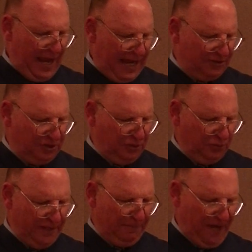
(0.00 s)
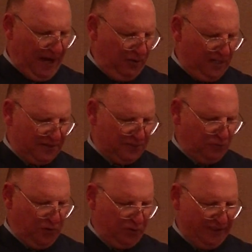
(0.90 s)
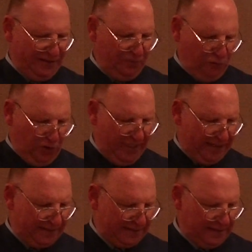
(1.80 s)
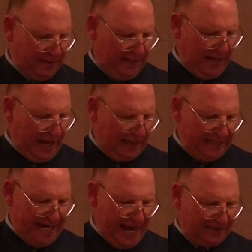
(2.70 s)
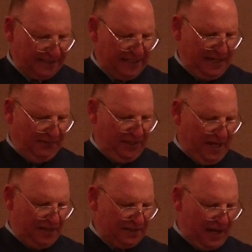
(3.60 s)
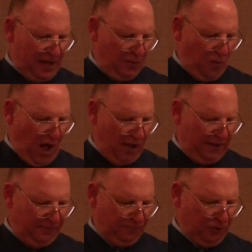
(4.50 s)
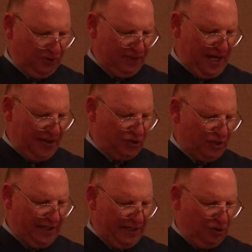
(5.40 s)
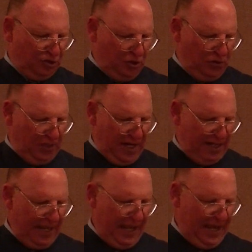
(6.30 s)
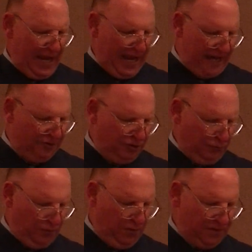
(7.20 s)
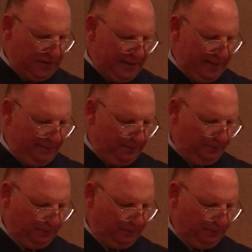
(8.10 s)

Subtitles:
and to repair its ruins. And he has given us a wall of protection in Judah and Jerusalem.